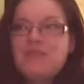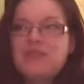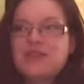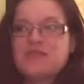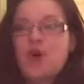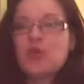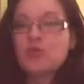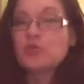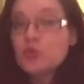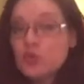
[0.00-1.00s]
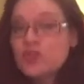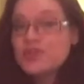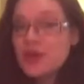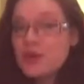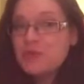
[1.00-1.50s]
because of all the
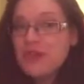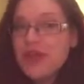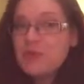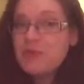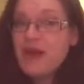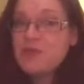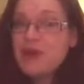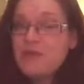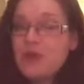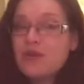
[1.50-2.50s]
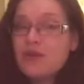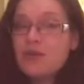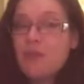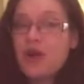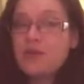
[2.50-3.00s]
rules that are implied with buying my book
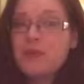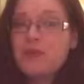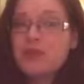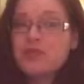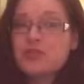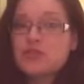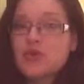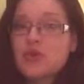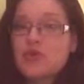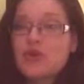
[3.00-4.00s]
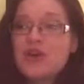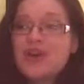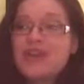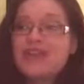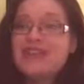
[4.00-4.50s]
or borrowing my books, so
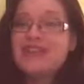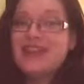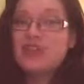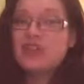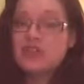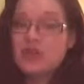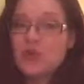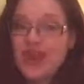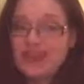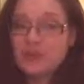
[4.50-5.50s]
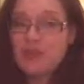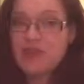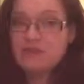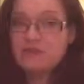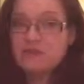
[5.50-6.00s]
they just don't ask
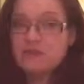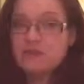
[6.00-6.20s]
me.